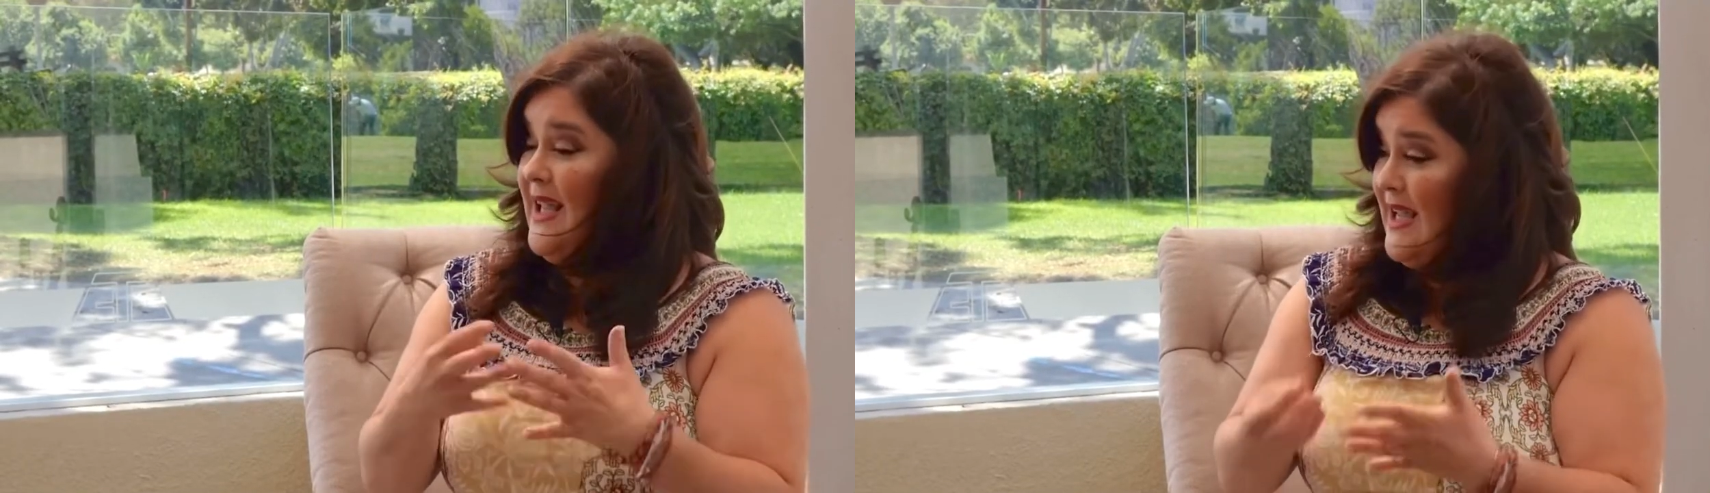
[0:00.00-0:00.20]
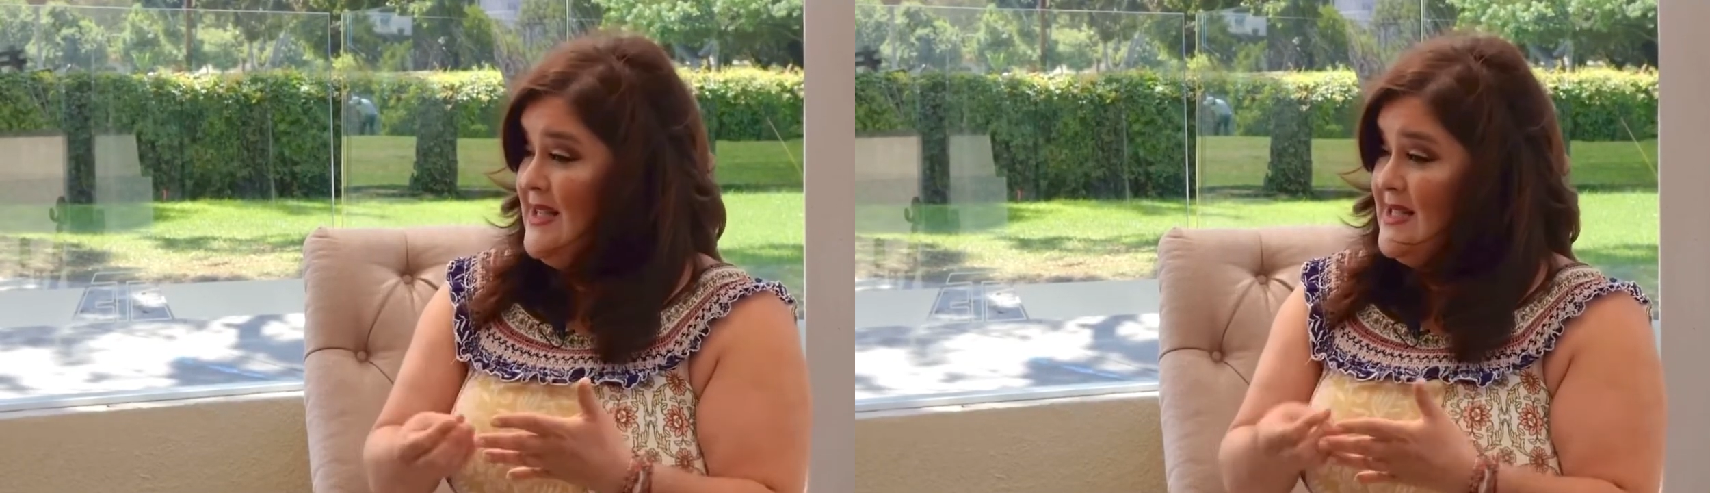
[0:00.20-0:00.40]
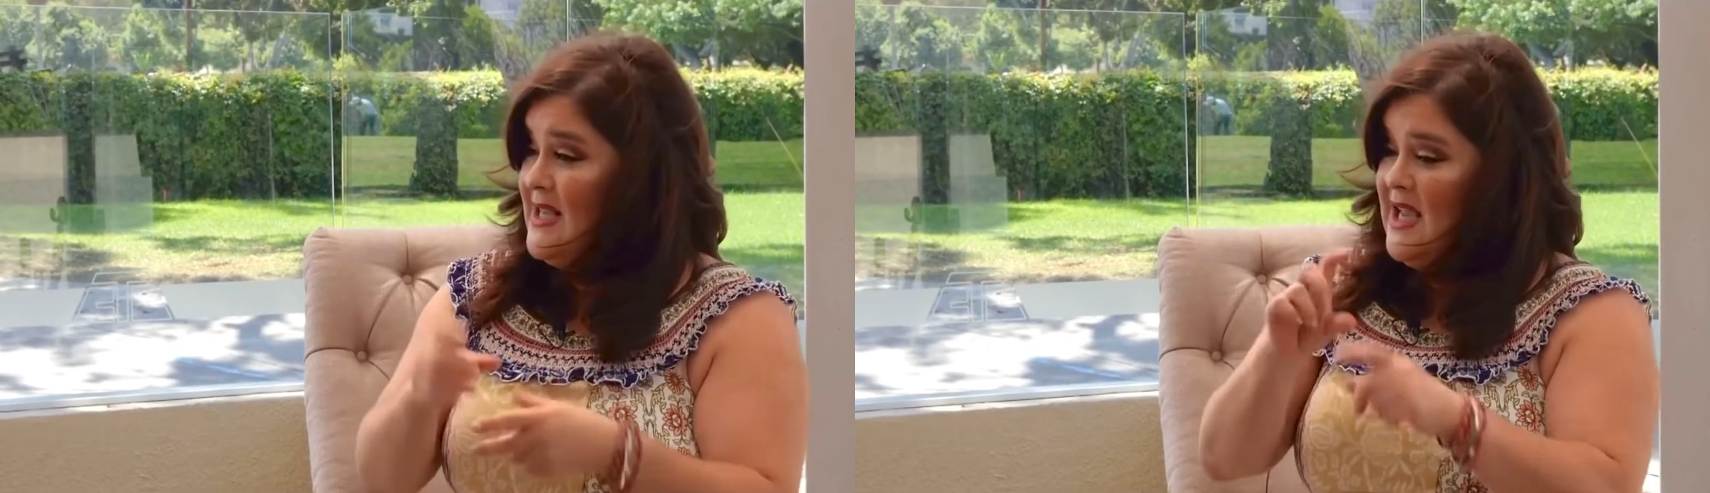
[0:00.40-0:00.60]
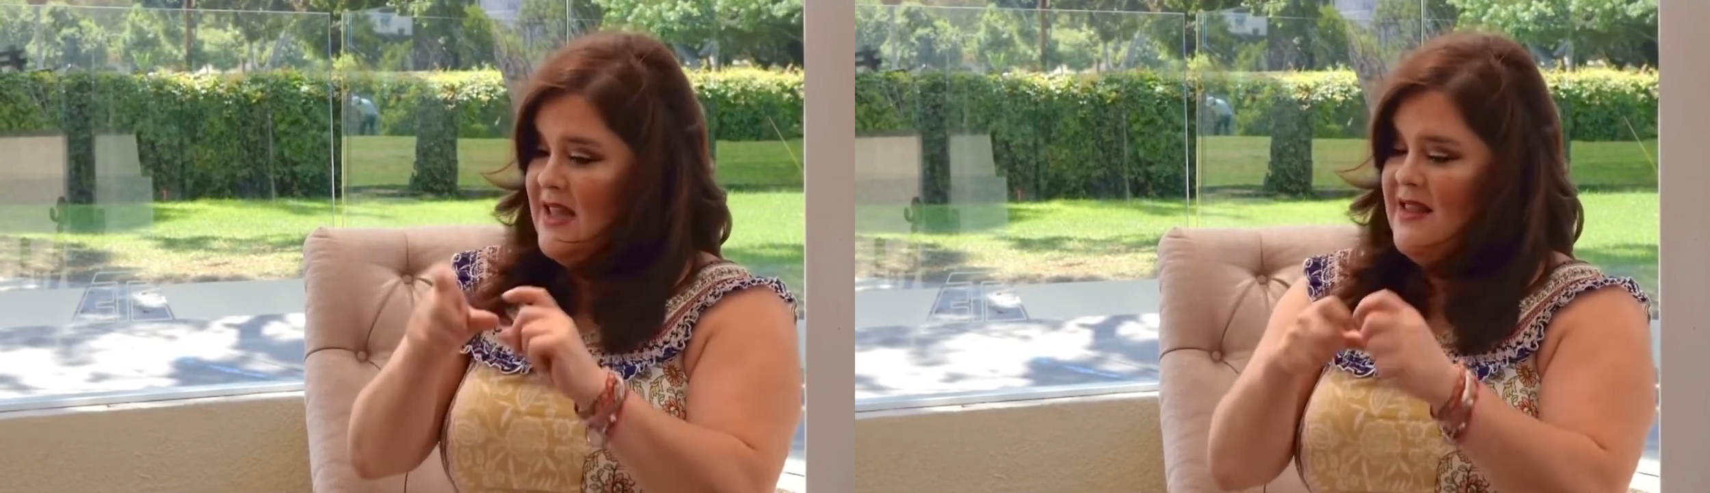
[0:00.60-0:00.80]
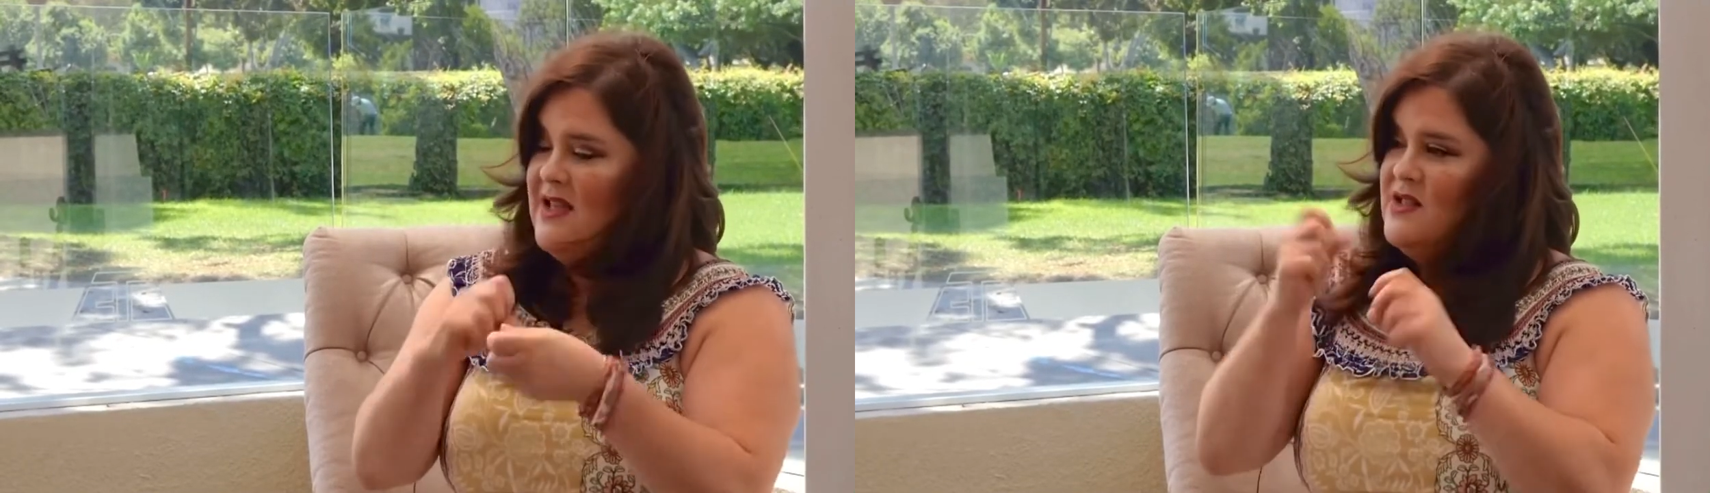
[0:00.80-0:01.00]
kids.
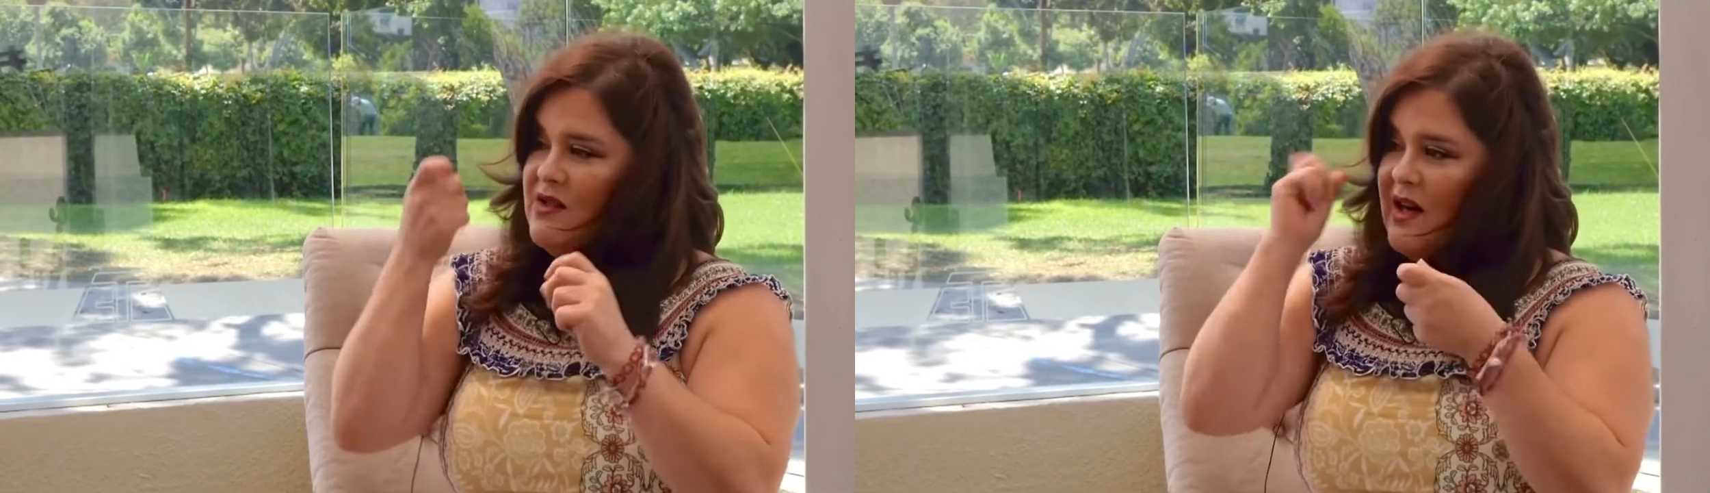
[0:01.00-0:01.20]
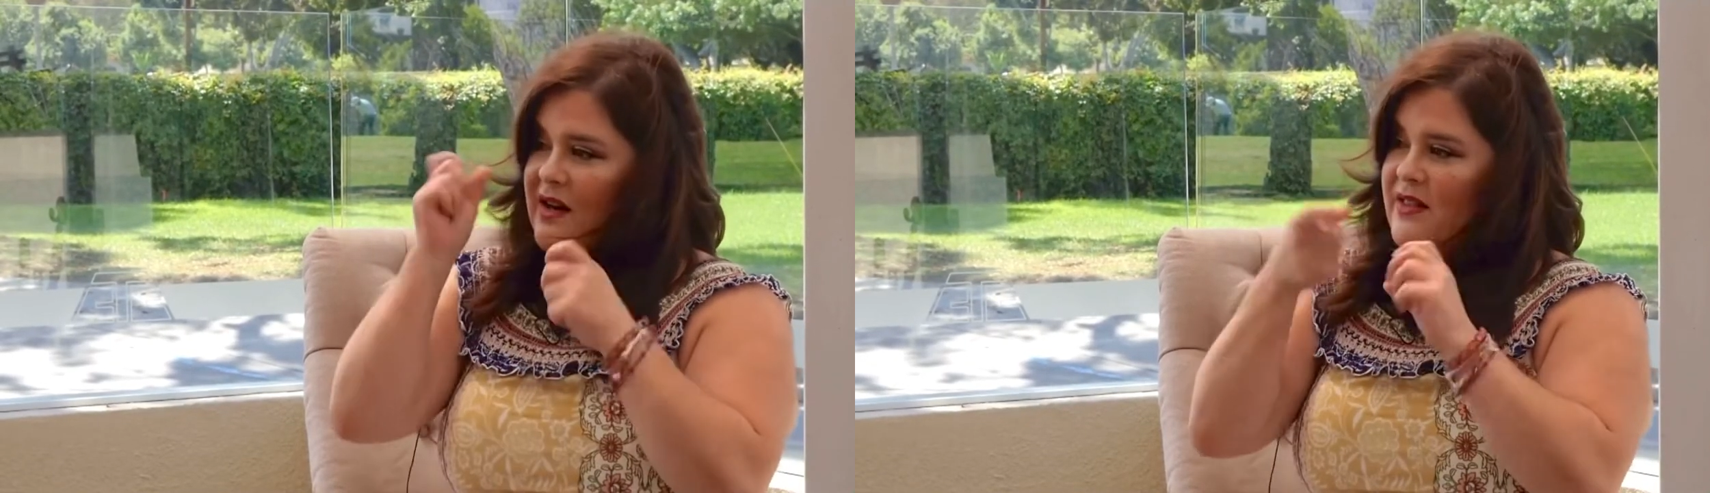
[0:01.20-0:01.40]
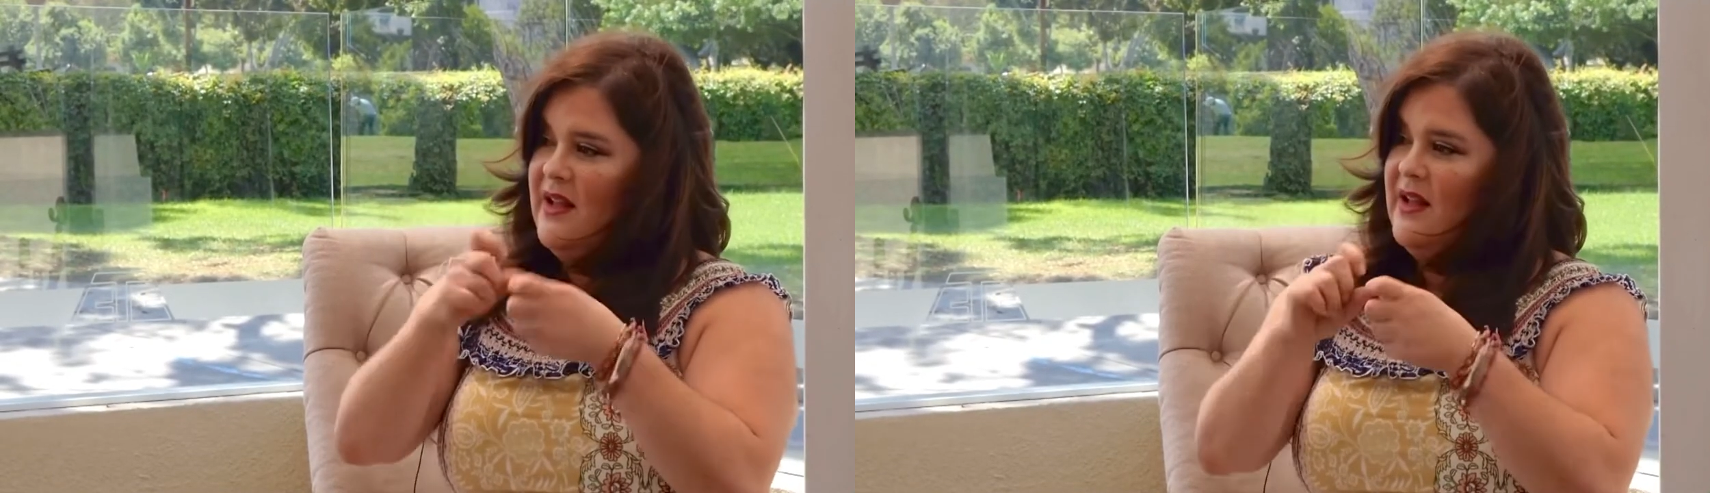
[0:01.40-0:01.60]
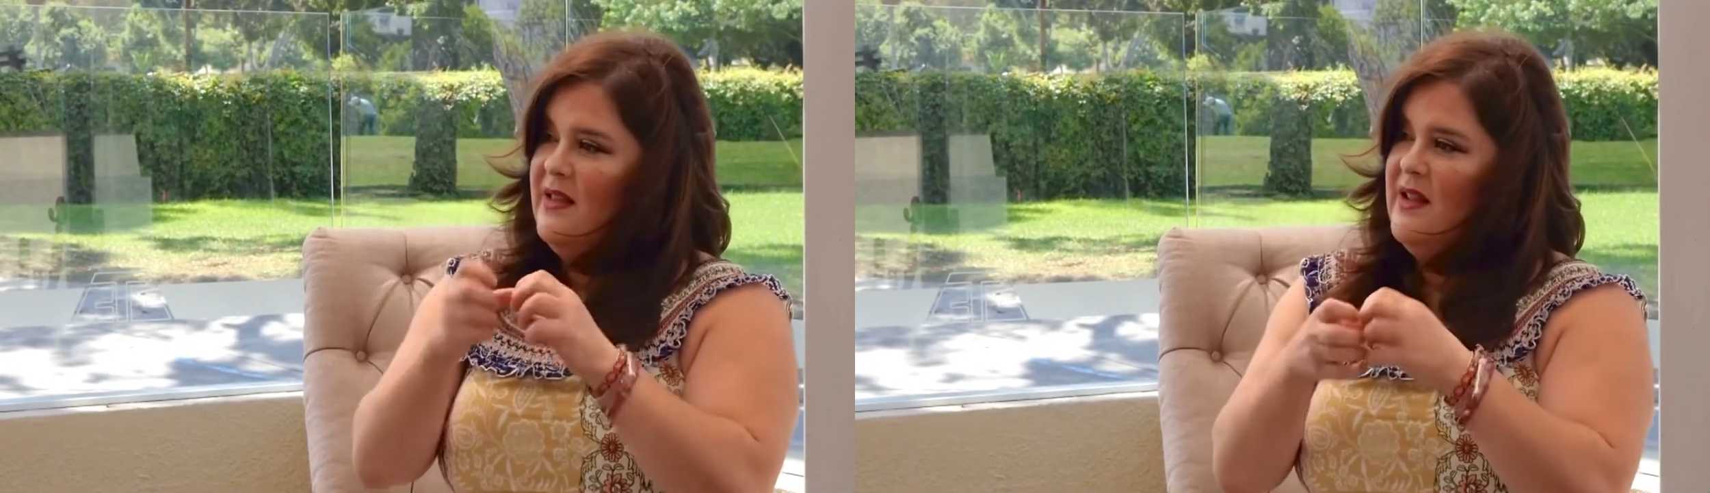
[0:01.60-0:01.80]
They start the